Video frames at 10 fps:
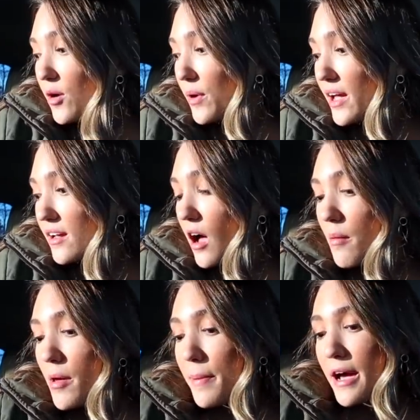I went and got
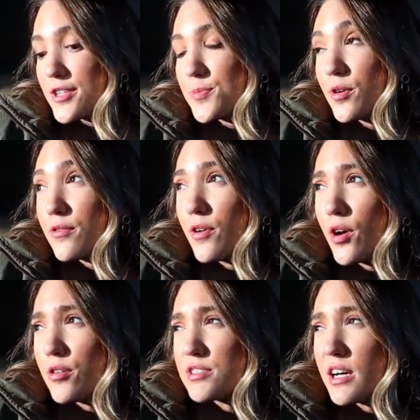my passport
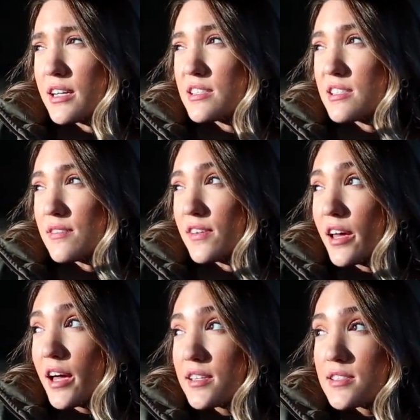photo done at
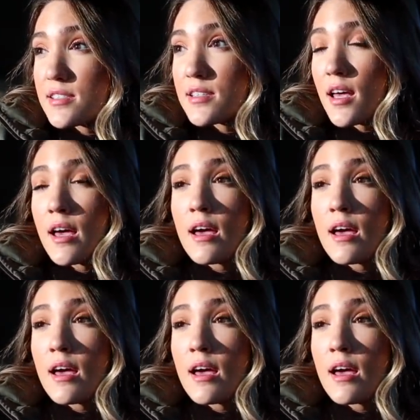CVS.